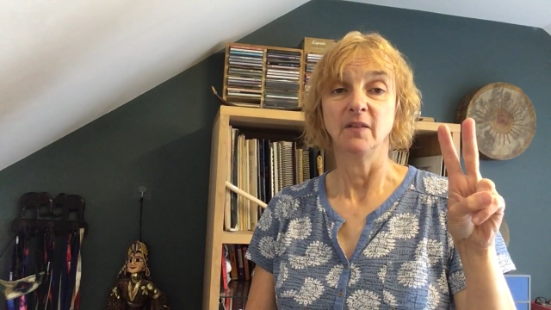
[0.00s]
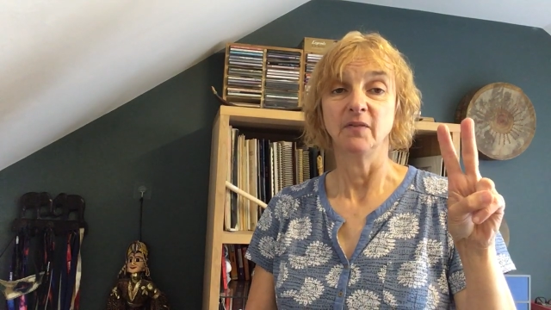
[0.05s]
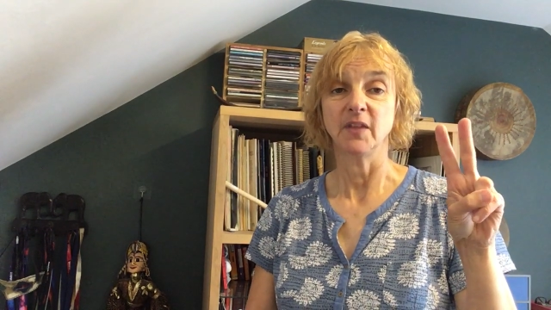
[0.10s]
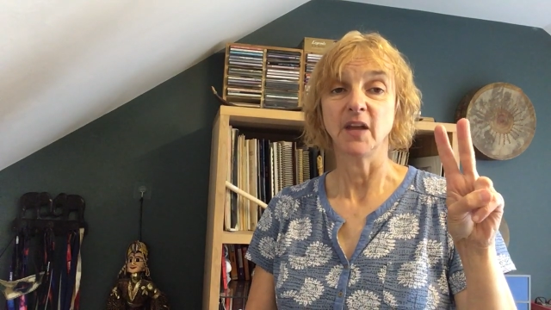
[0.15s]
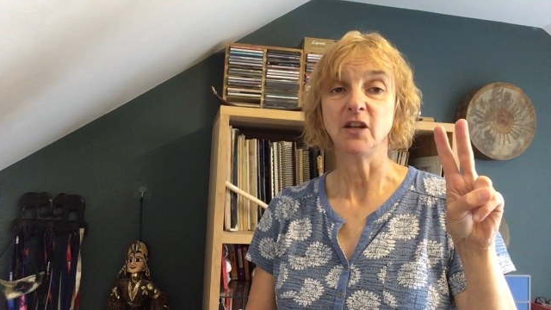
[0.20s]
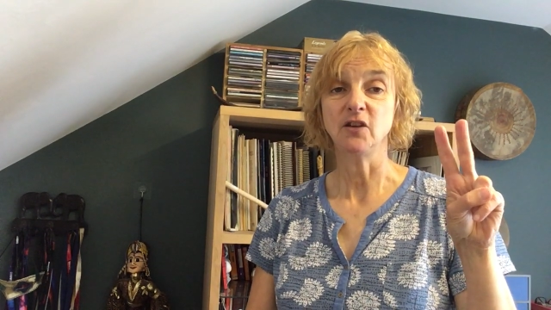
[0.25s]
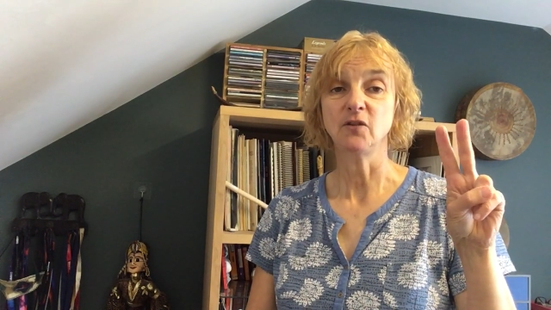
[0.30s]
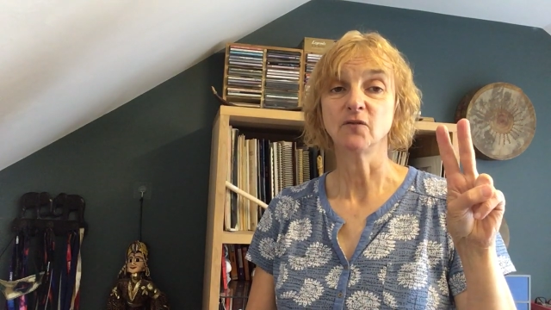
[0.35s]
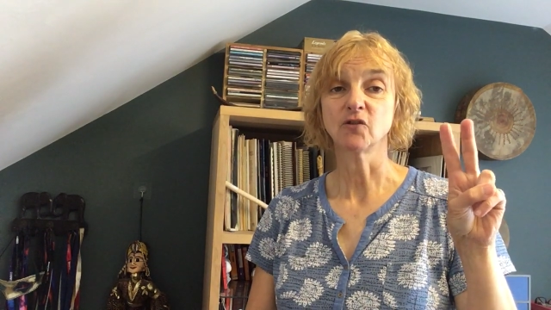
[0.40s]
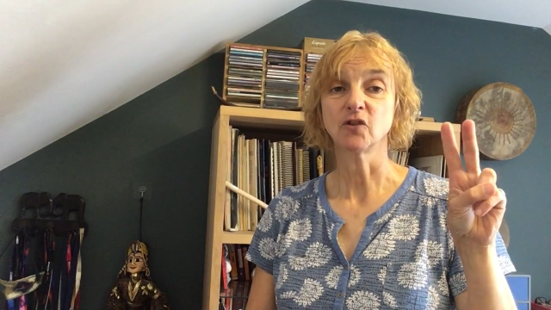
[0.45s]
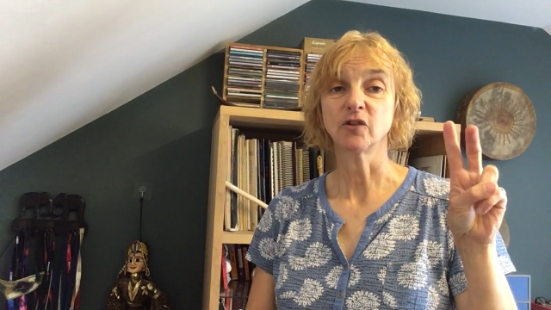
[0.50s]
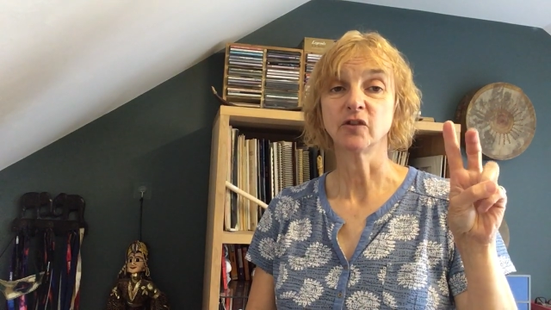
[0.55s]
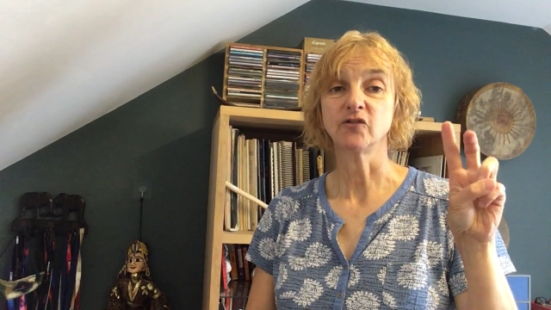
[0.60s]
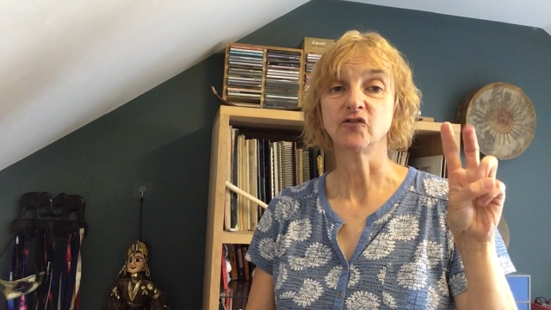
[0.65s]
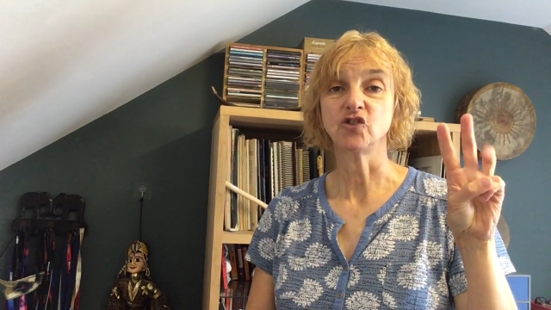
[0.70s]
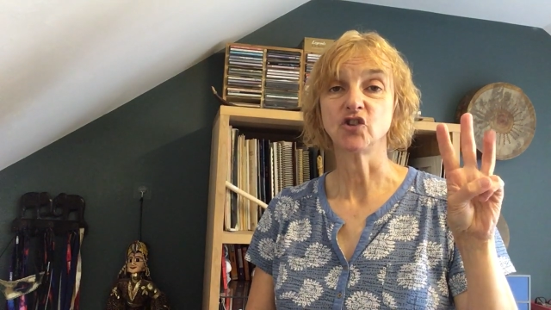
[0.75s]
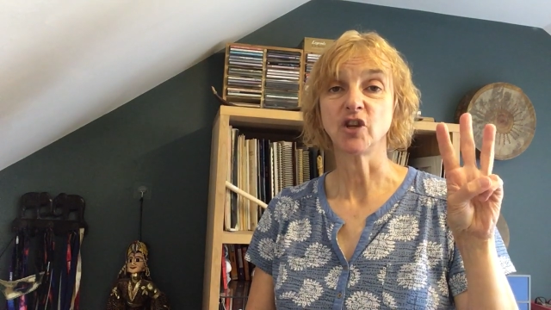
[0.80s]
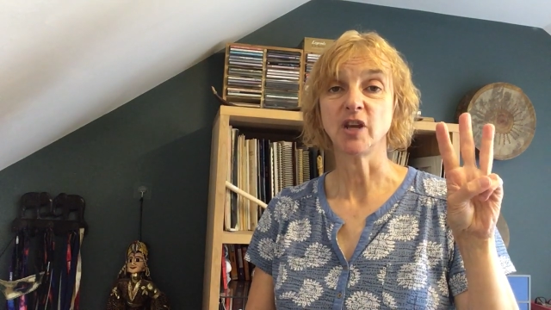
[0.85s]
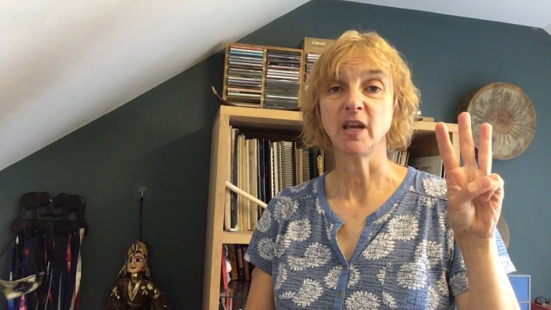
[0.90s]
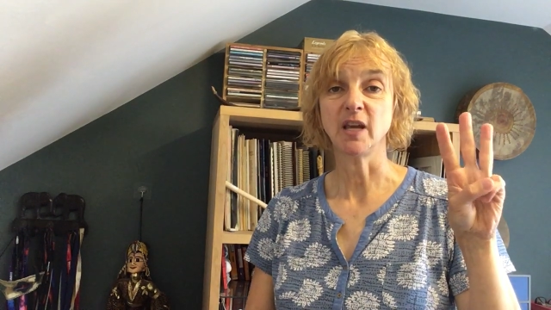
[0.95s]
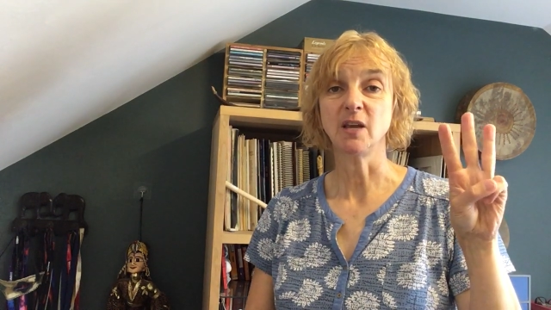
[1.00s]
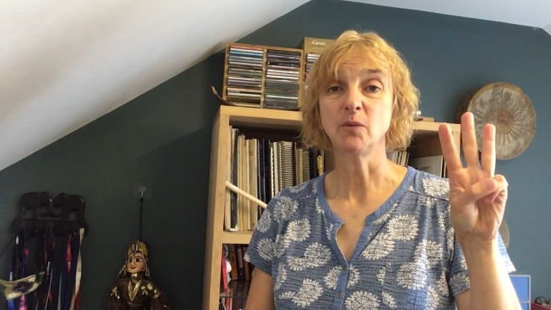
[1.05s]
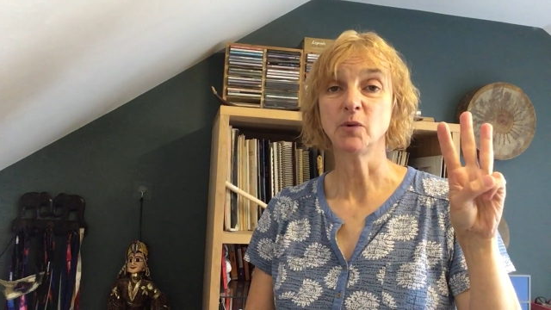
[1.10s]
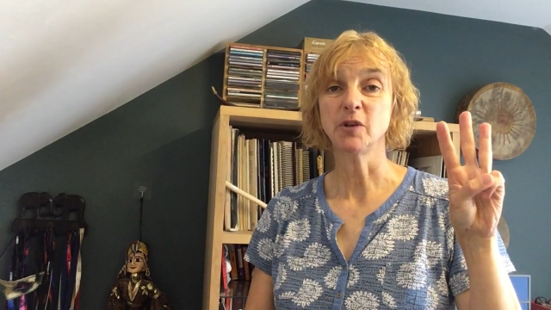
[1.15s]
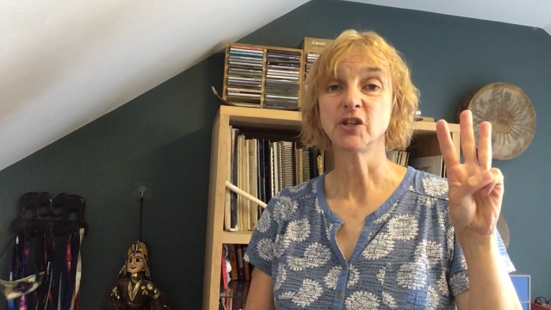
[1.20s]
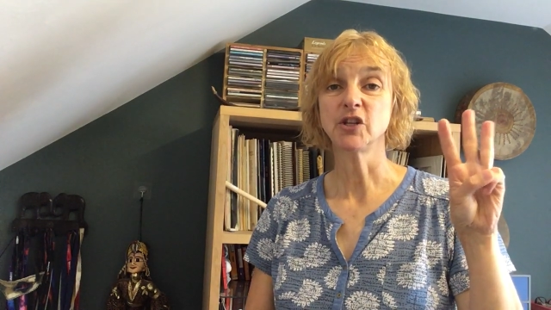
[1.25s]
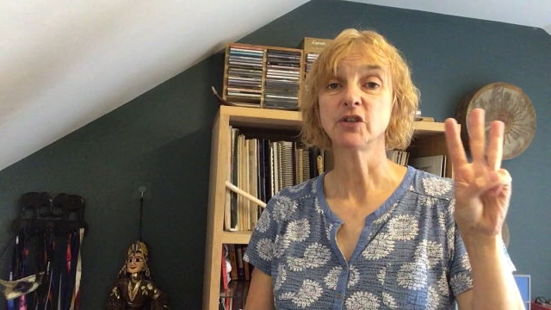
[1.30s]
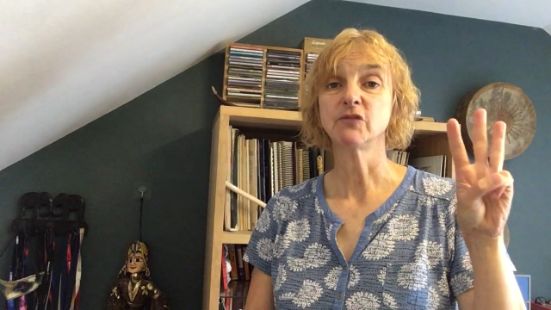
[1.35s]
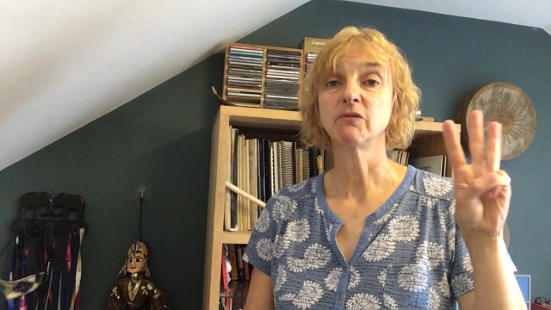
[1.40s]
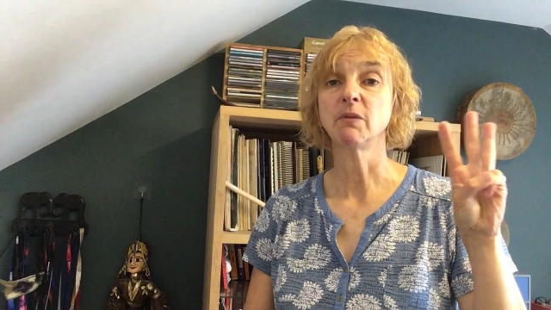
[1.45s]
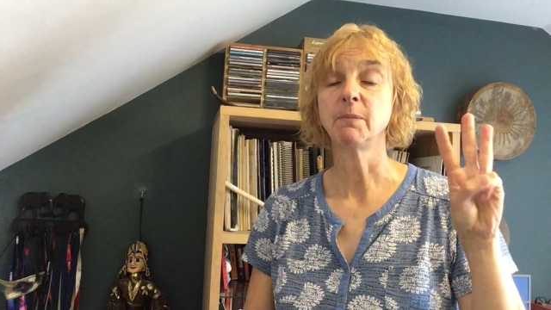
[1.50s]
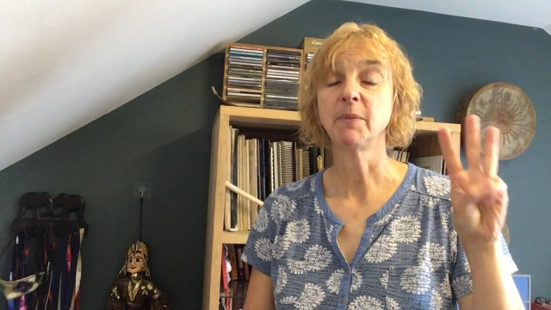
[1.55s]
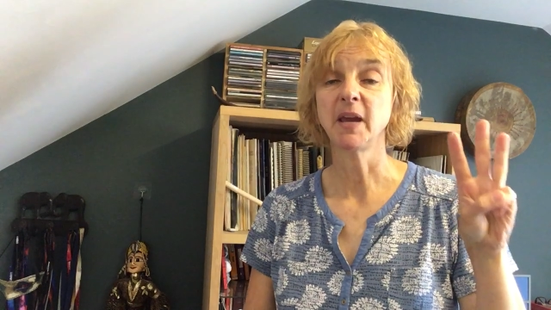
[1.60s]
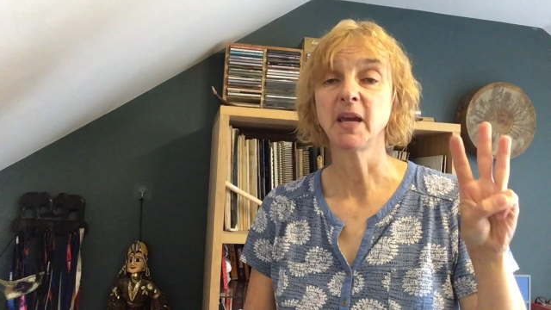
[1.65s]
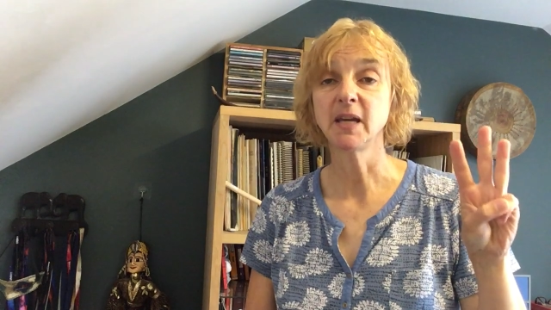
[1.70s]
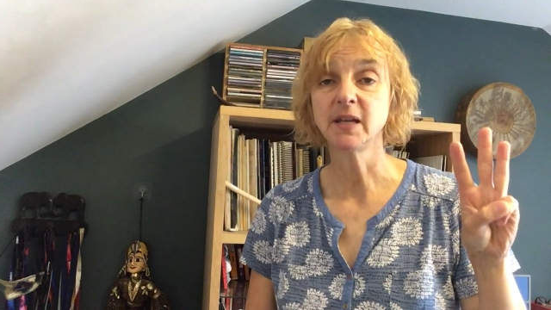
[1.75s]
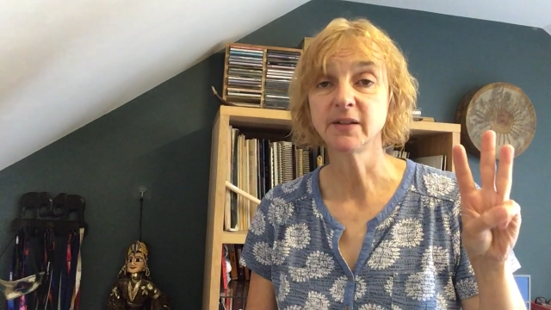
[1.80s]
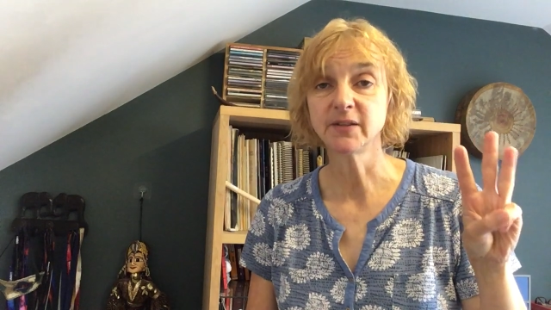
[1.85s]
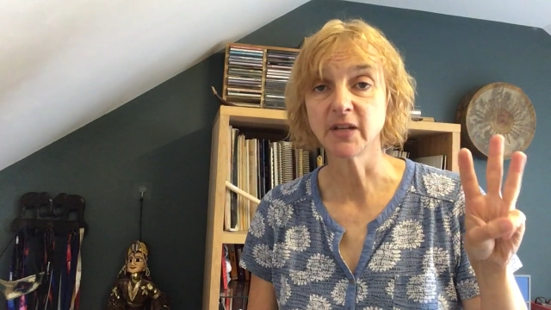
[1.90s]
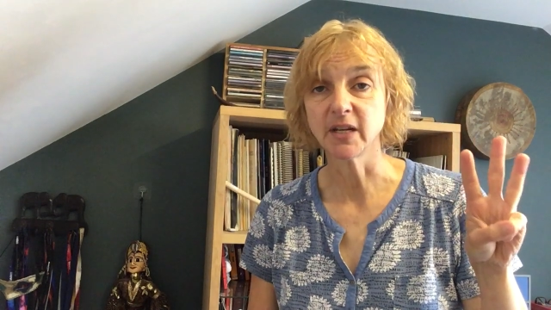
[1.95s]
Then you've got a G, which is
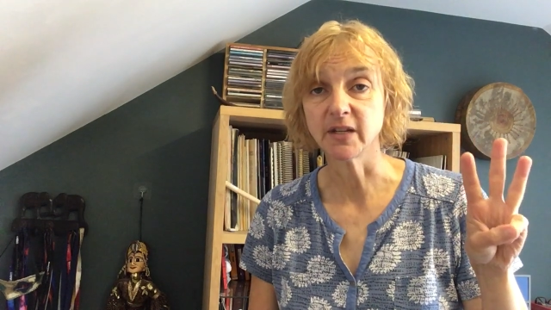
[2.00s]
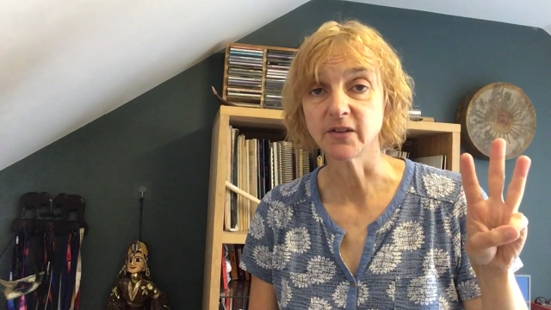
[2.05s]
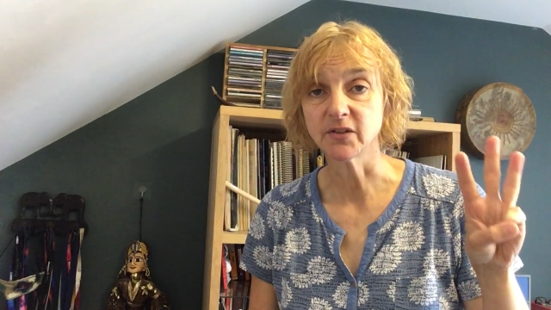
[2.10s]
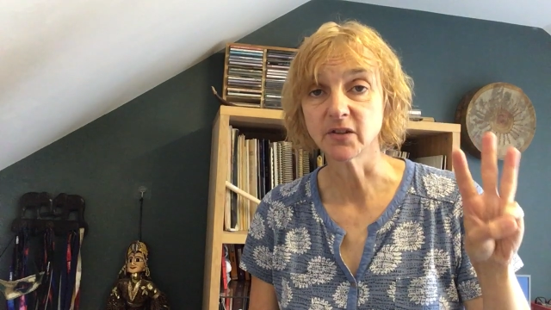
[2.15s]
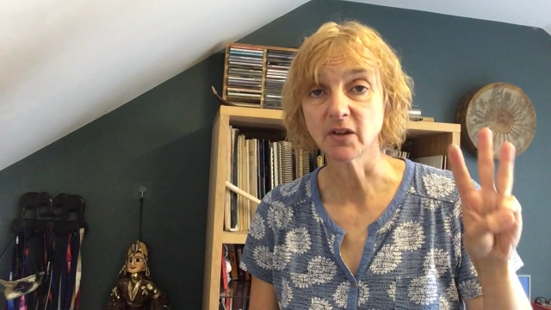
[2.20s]
repeated,